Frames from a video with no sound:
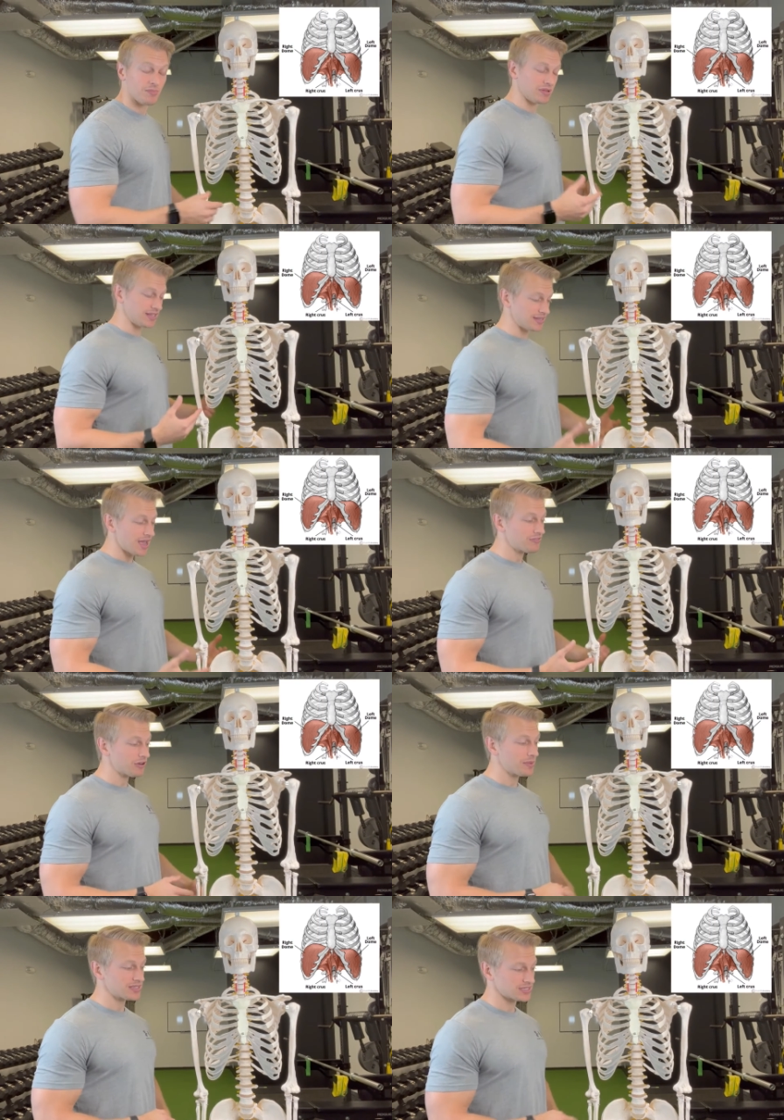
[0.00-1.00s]
But the
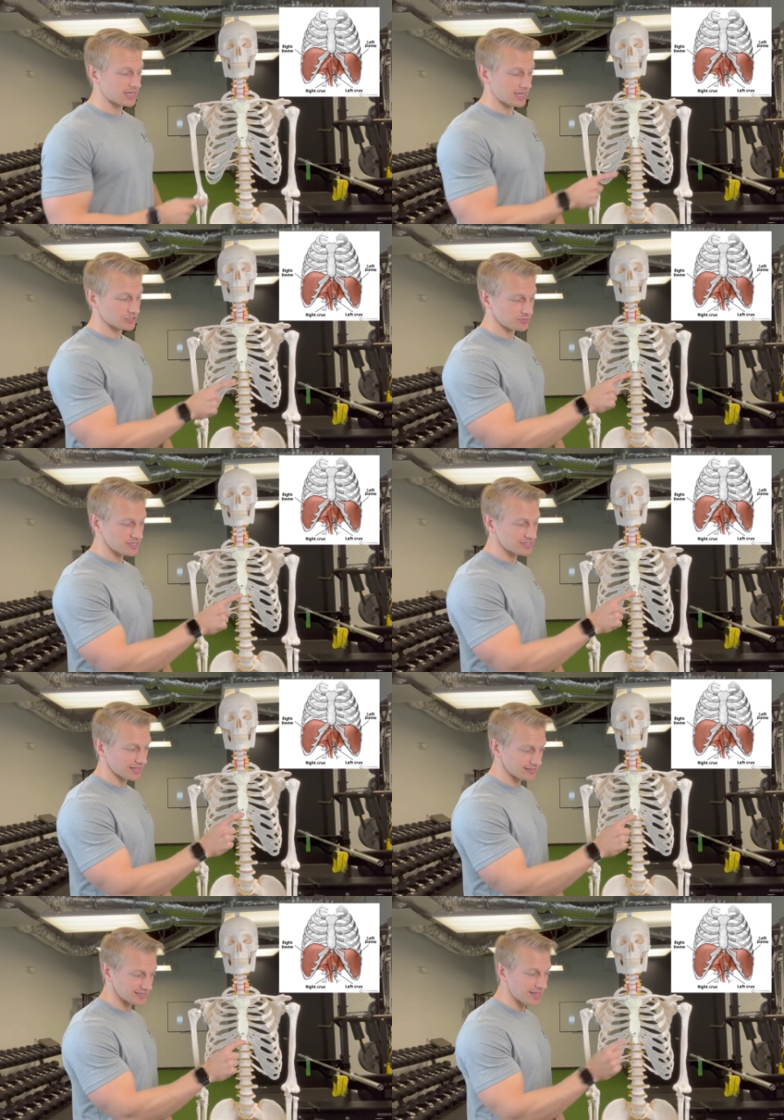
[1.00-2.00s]
diaphragm has attachments
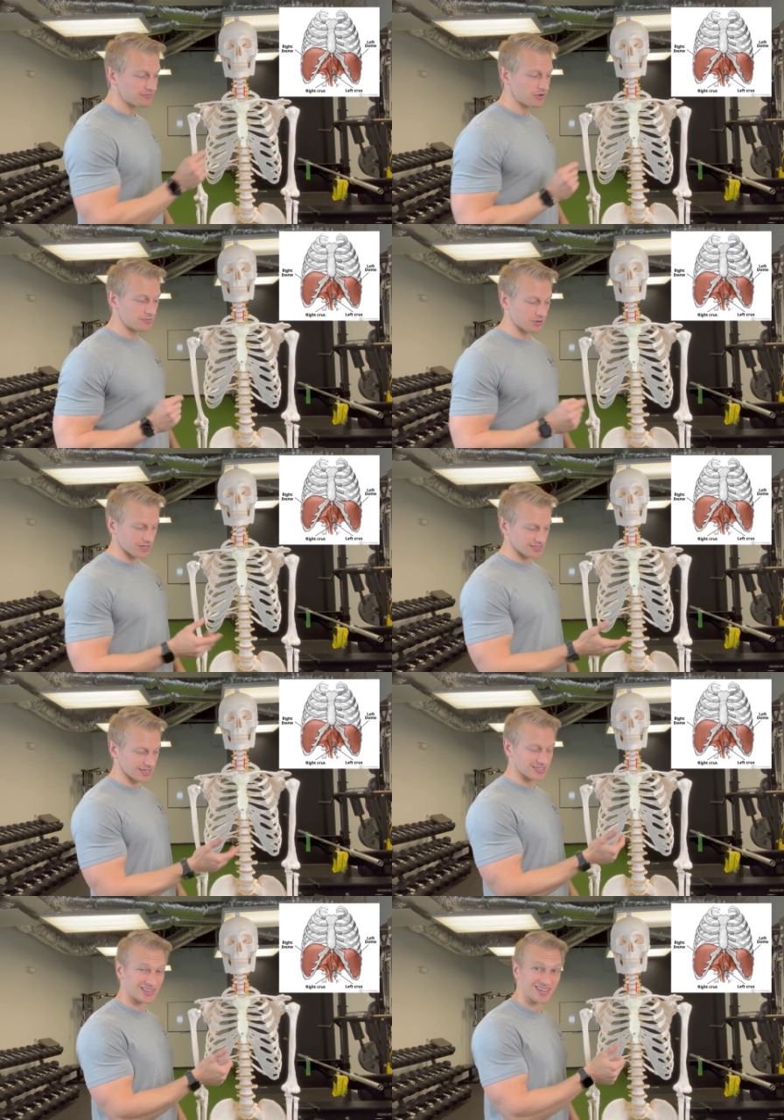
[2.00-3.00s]
on the xiphoid
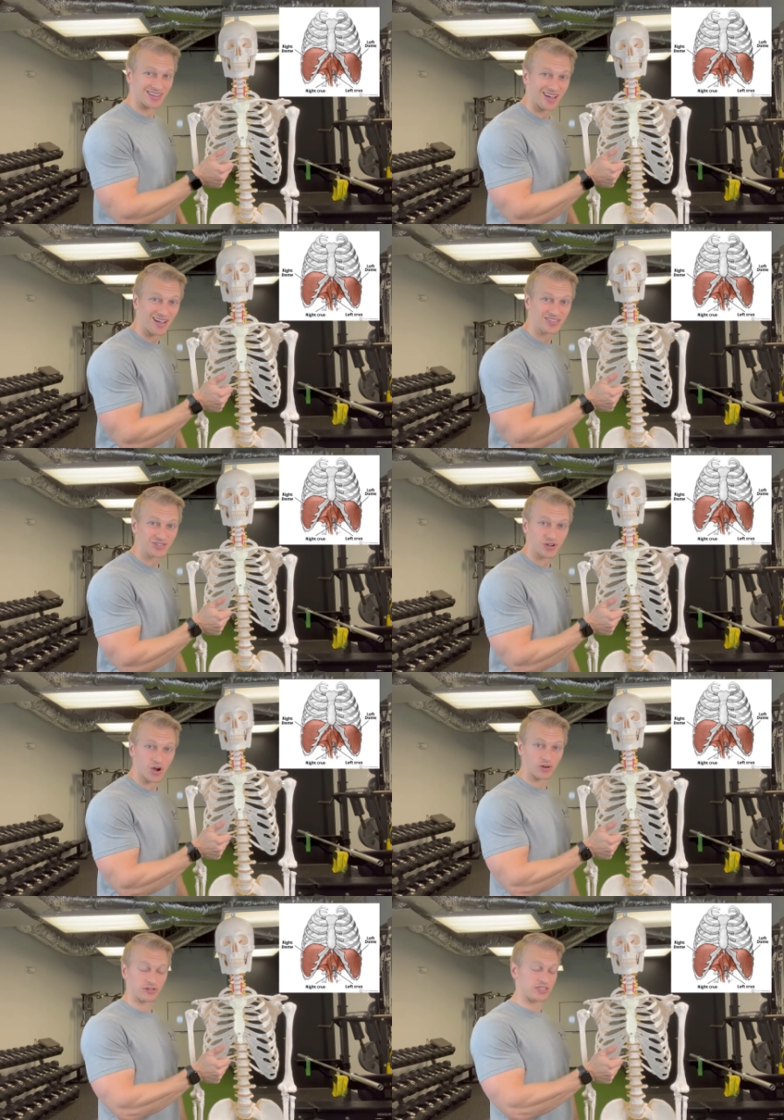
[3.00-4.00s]
process, the costal
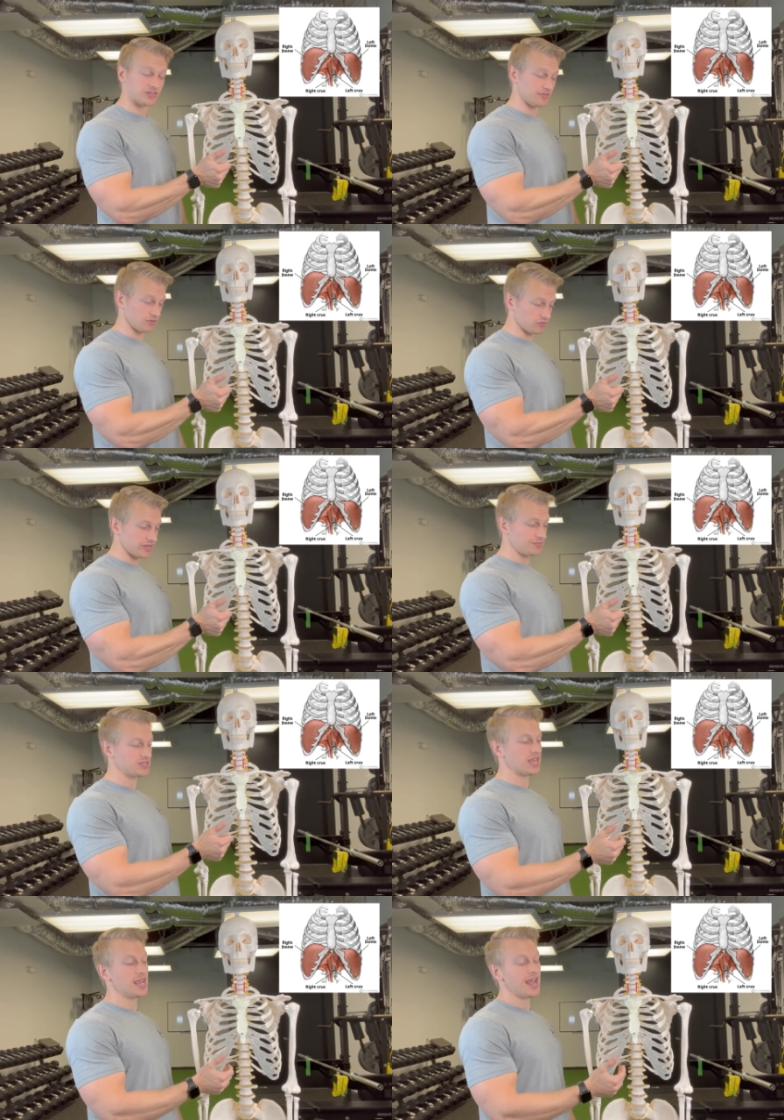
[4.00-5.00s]
cartilage of the
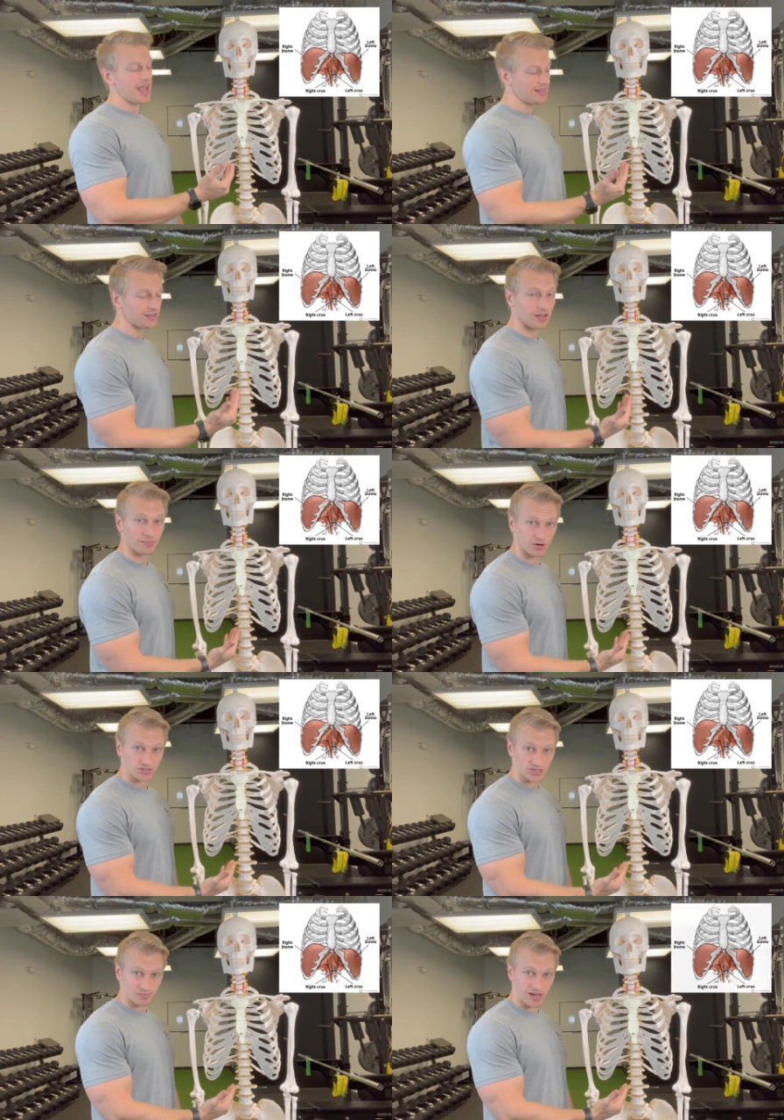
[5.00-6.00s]
ribs, and the lumbar
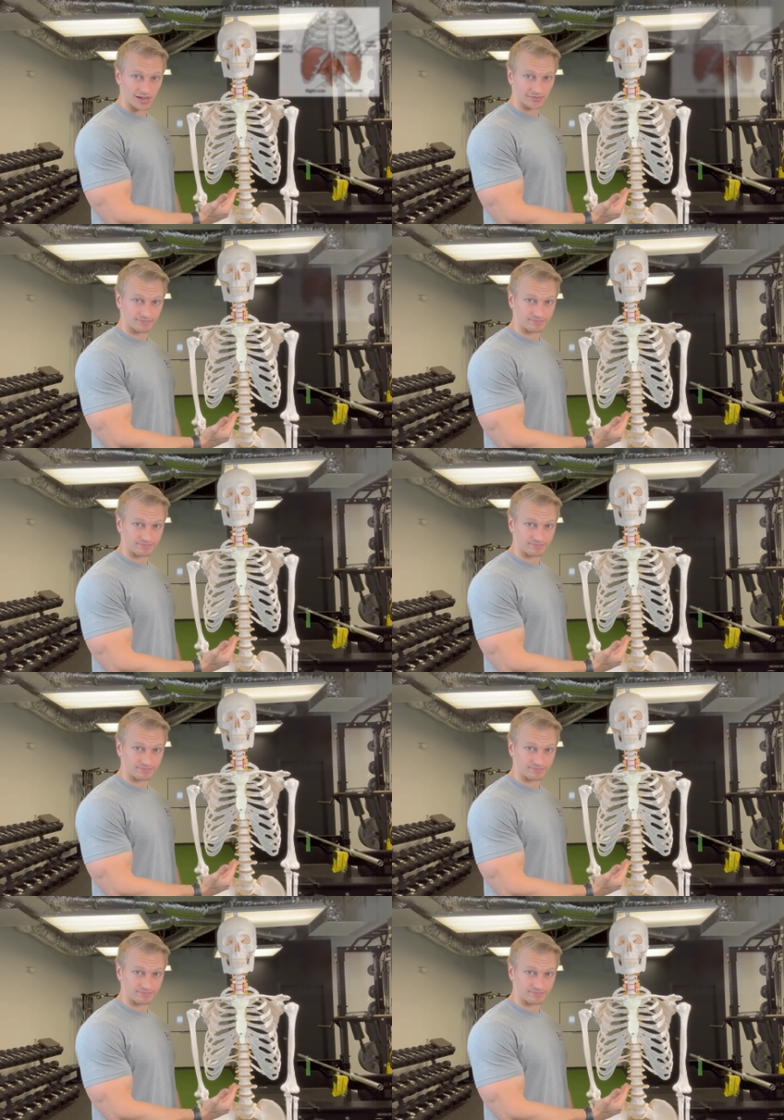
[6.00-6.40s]
spine,